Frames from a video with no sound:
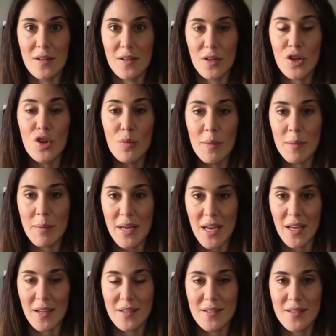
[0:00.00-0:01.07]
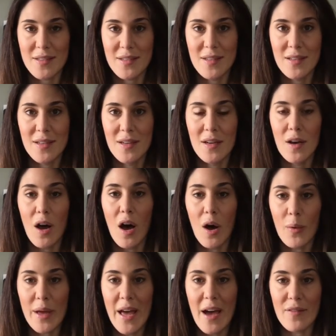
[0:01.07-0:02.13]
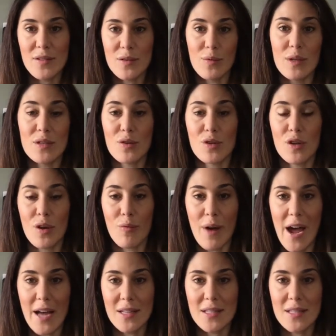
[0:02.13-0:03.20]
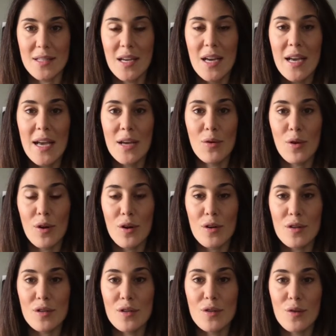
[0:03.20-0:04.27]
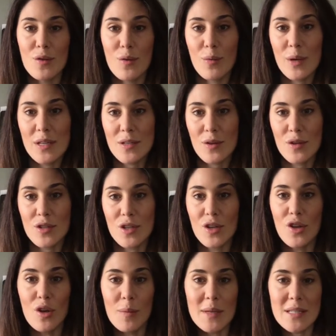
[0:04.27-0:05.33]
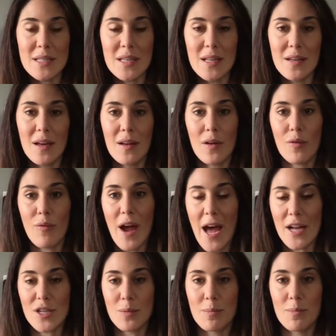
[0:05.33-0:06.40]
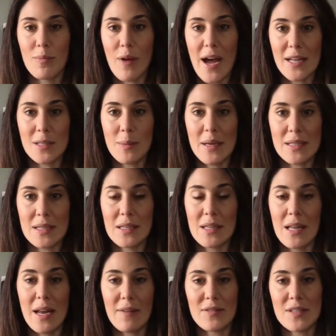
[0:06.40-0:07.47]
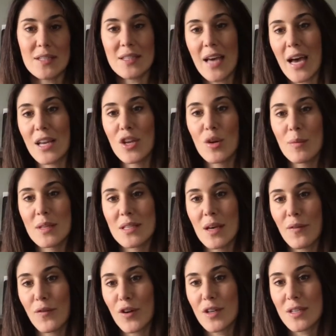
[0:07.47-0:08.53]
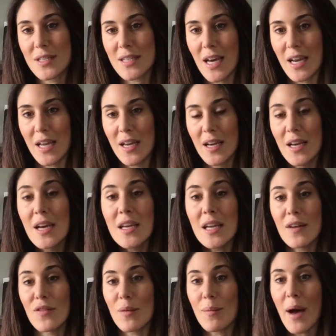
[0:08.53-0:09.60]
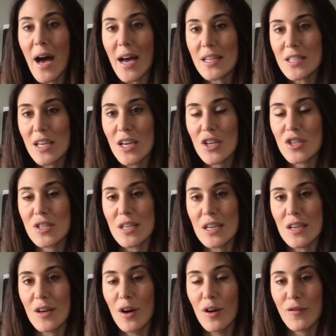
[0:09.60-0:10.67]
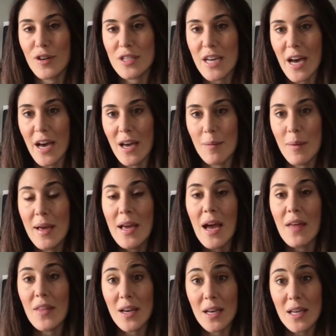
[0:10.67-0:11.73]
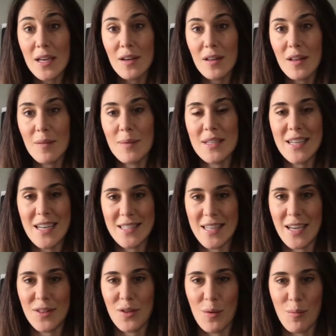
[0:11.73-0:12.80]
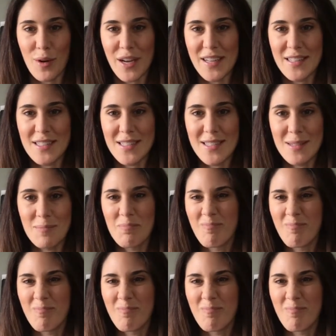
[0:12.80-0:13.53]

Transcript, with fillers: human beings. All we have is research on rats. In order to do the research in humans that they've done on rats basically, they'd have to sign humans up for a study, give them high THC over time, and then kill them and dissect their brains.